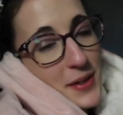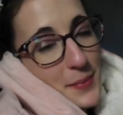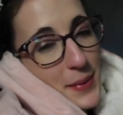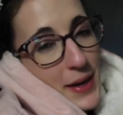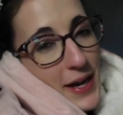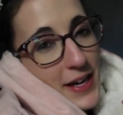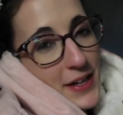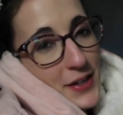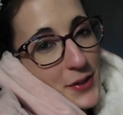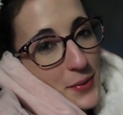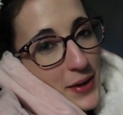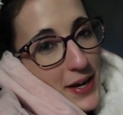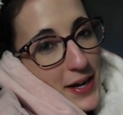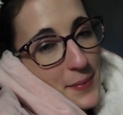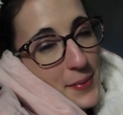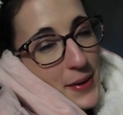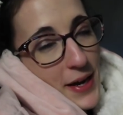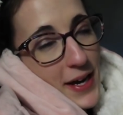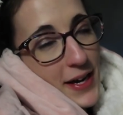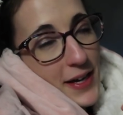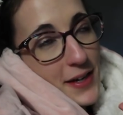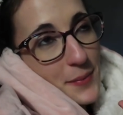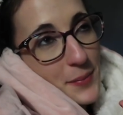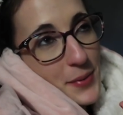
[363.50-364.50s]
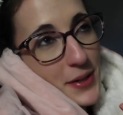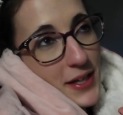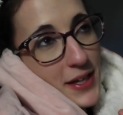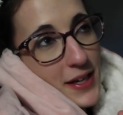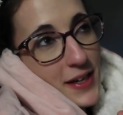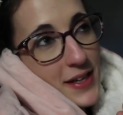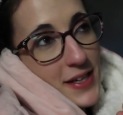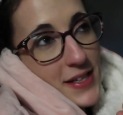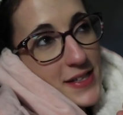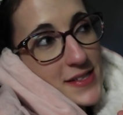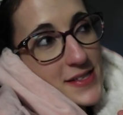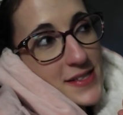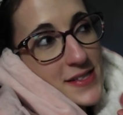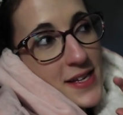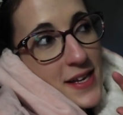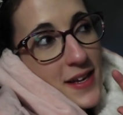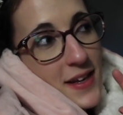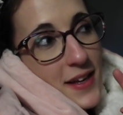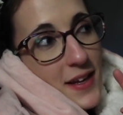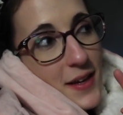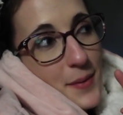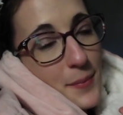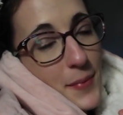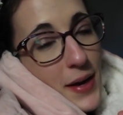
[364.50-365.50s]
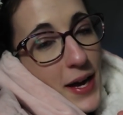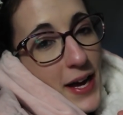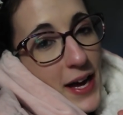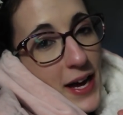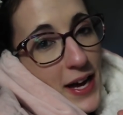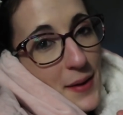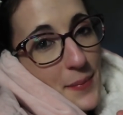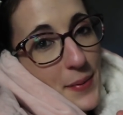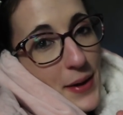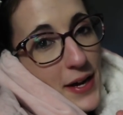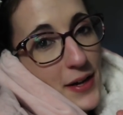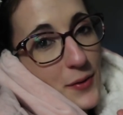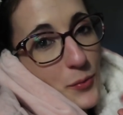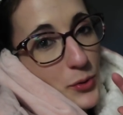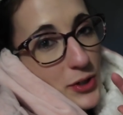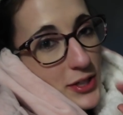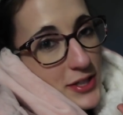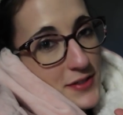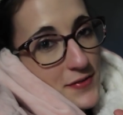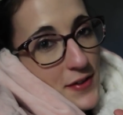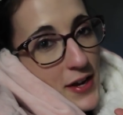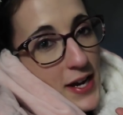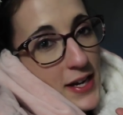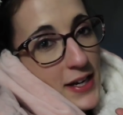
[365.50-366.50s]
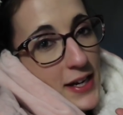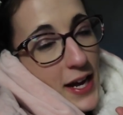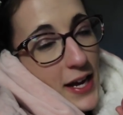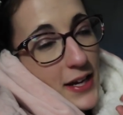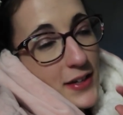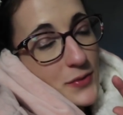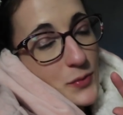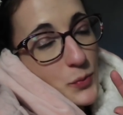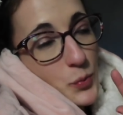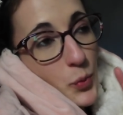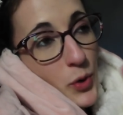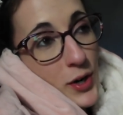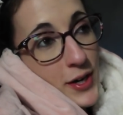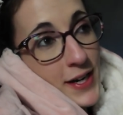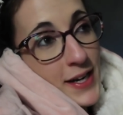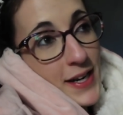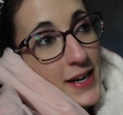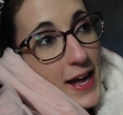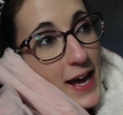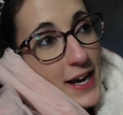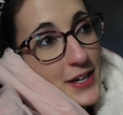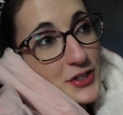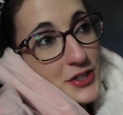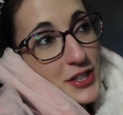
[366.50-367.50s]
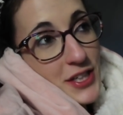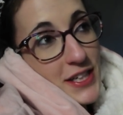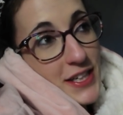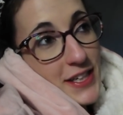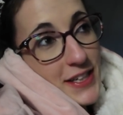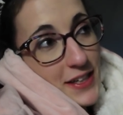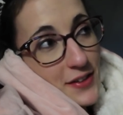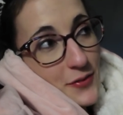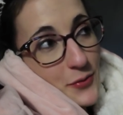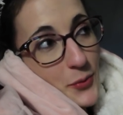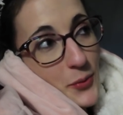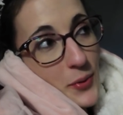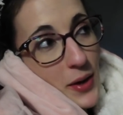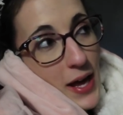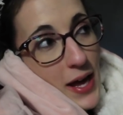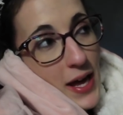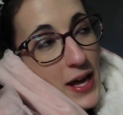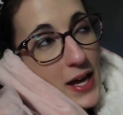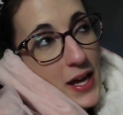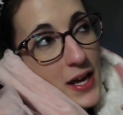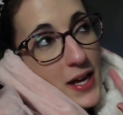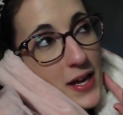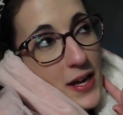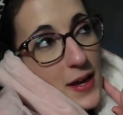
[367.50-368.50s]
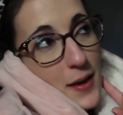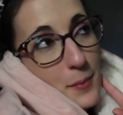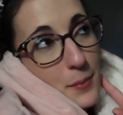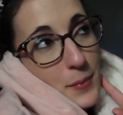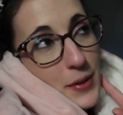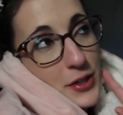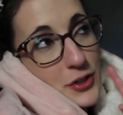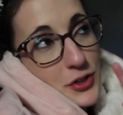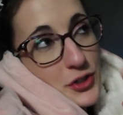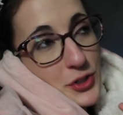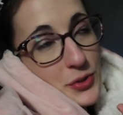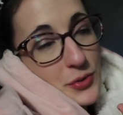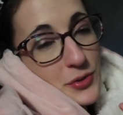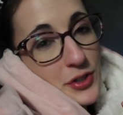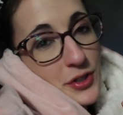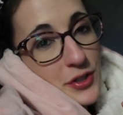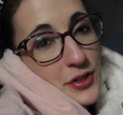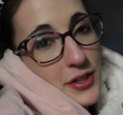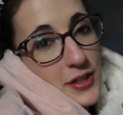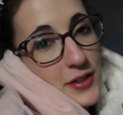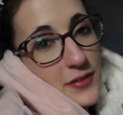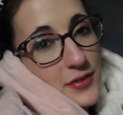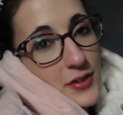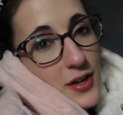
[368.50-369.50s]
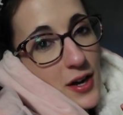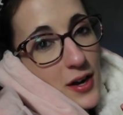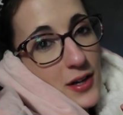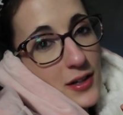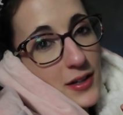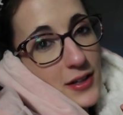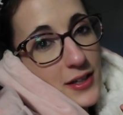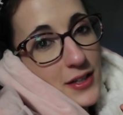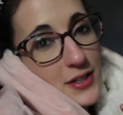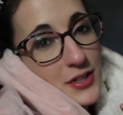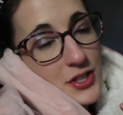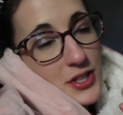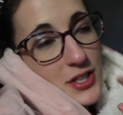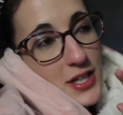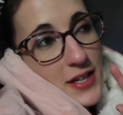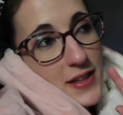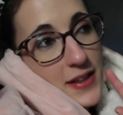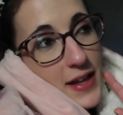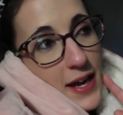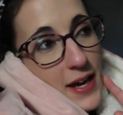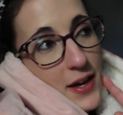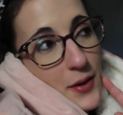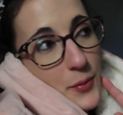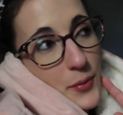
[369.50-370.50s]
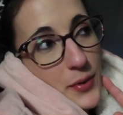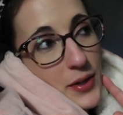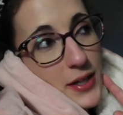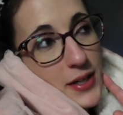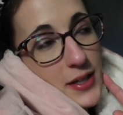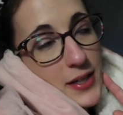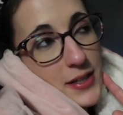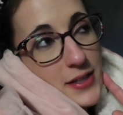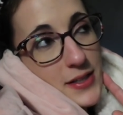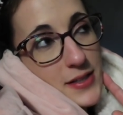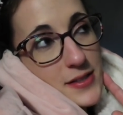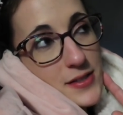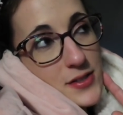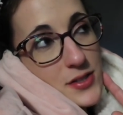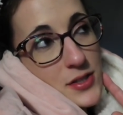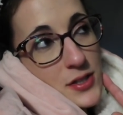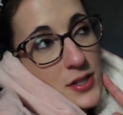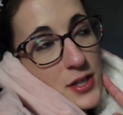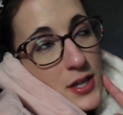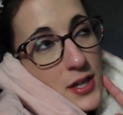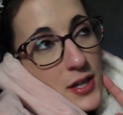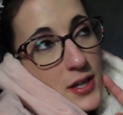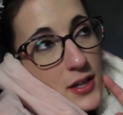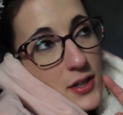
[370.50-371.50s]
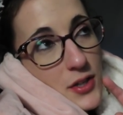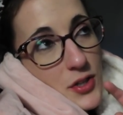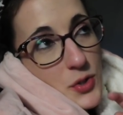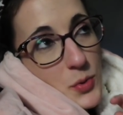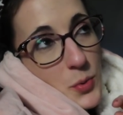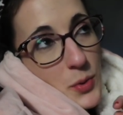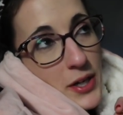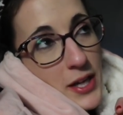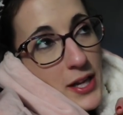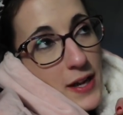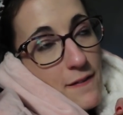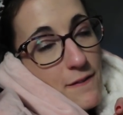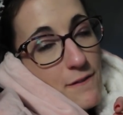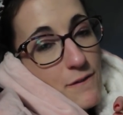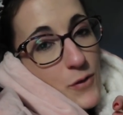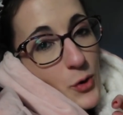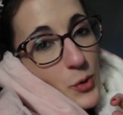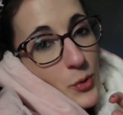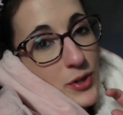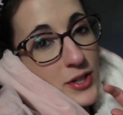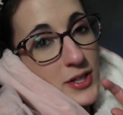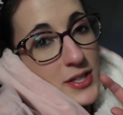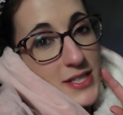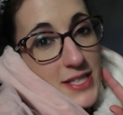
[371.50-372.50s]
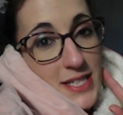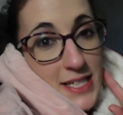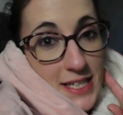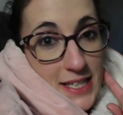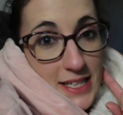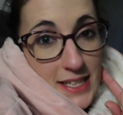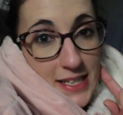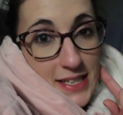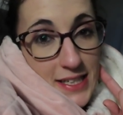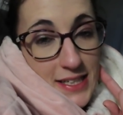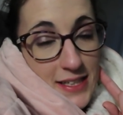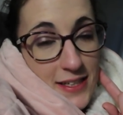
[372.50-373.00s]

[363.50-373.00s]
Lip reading: me to buy a new iPad, because my iPad works fine. I won it actually in a giveaway my junior year of college, and that was 2014.